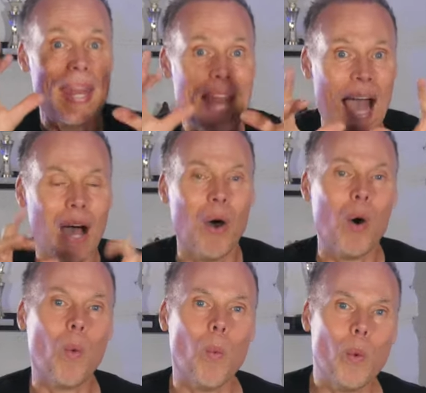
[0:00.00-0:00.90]
Now,
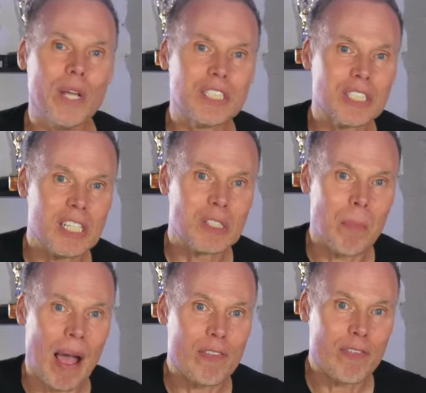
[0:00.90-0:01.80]
which is
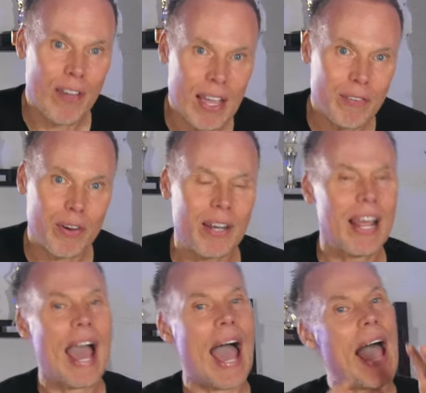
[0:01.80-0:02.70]
my favorite?
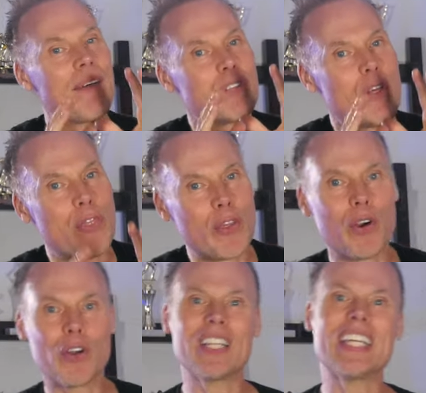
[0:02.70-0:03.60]
After
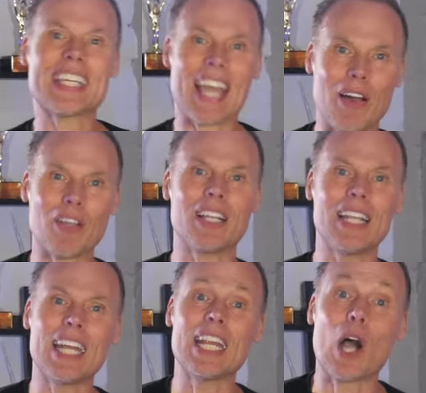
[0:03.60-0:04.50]
thoroughly
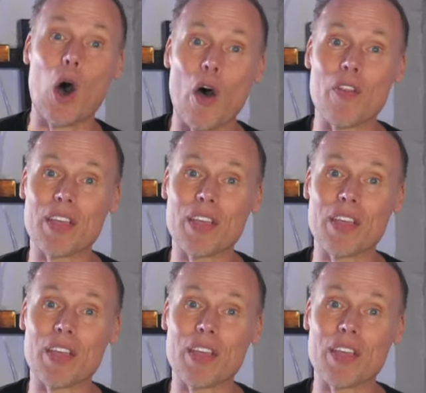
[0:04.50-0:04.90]
calculating all